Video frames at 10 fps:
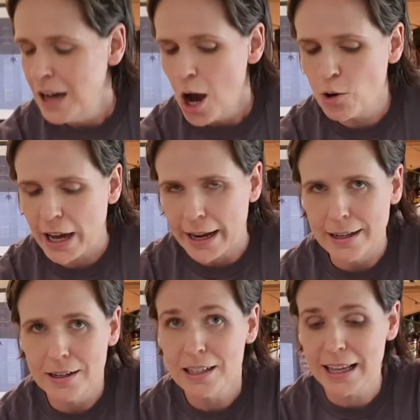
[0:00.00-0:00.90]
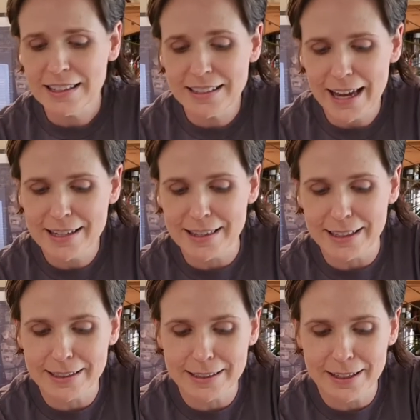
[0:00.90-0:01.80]
Okay, let's taste
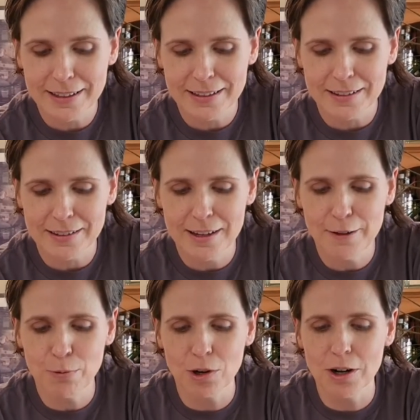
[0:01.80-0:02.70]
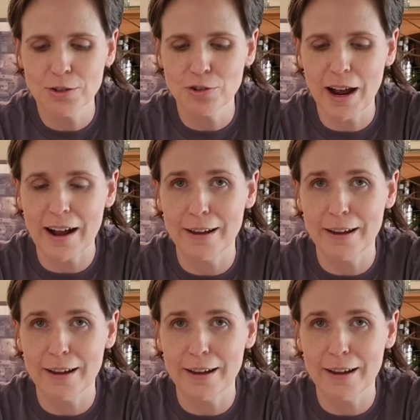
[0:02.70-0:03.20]
this and see if we're on track,